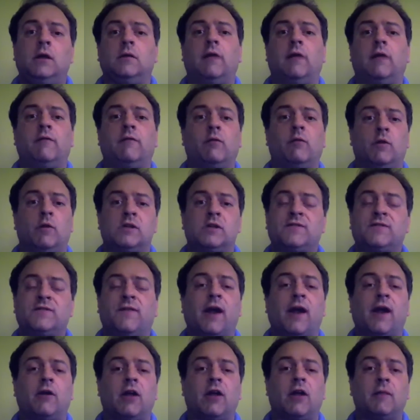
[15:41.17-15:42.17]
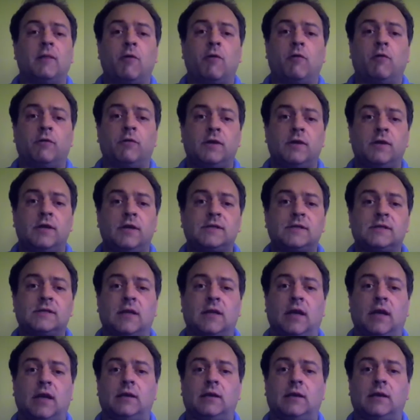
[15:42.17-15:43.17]
everyone's fired up over this.
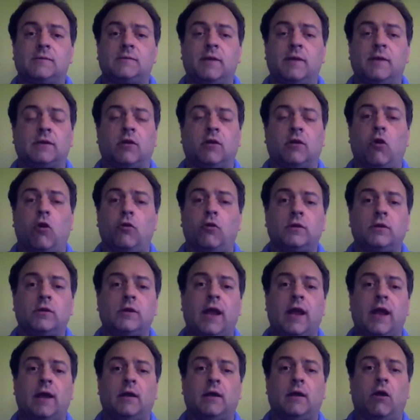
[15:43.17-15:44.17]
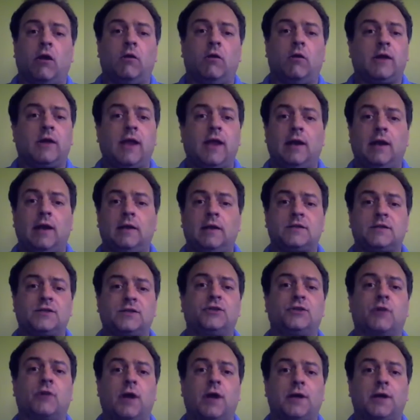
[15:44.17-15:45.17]
I expect all the can all the candidates
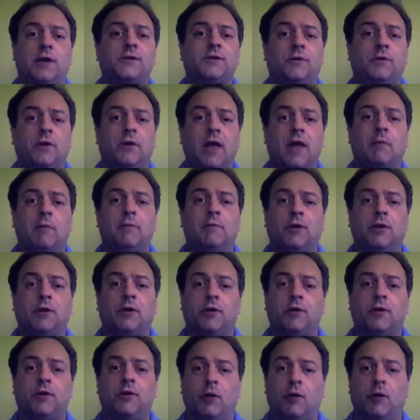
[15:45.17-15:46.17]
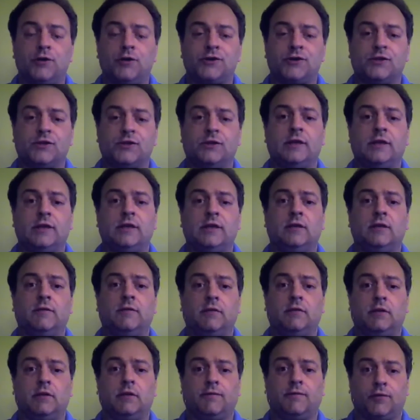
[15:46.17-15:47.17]
to try to turn out bigger numbers than they did
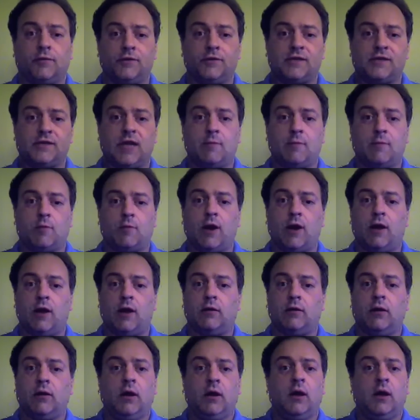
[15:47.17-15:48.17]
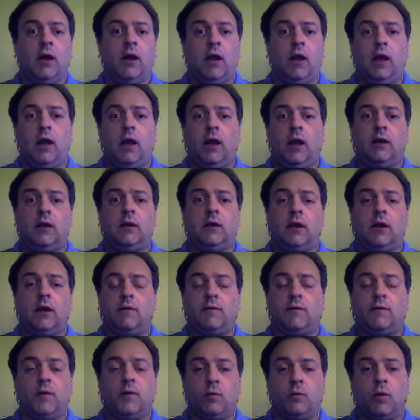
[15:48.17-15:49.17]
the first time around. And
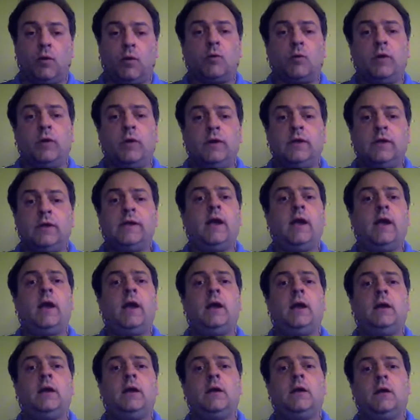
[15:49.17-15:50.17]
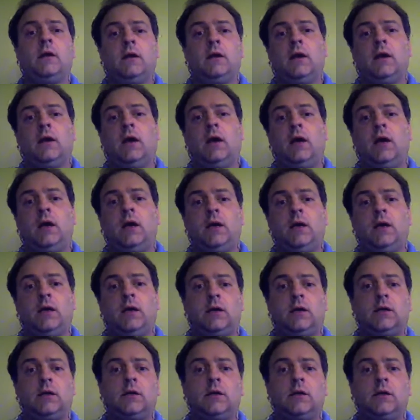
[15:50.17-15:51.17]
uh, if we want to win the day,
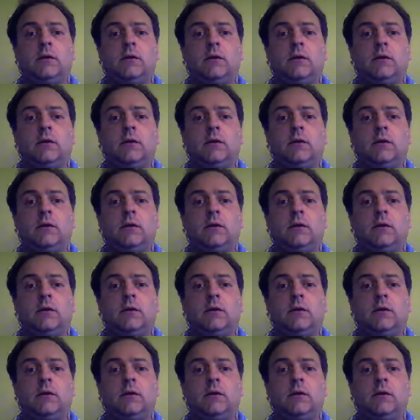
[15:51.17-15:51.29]
uh,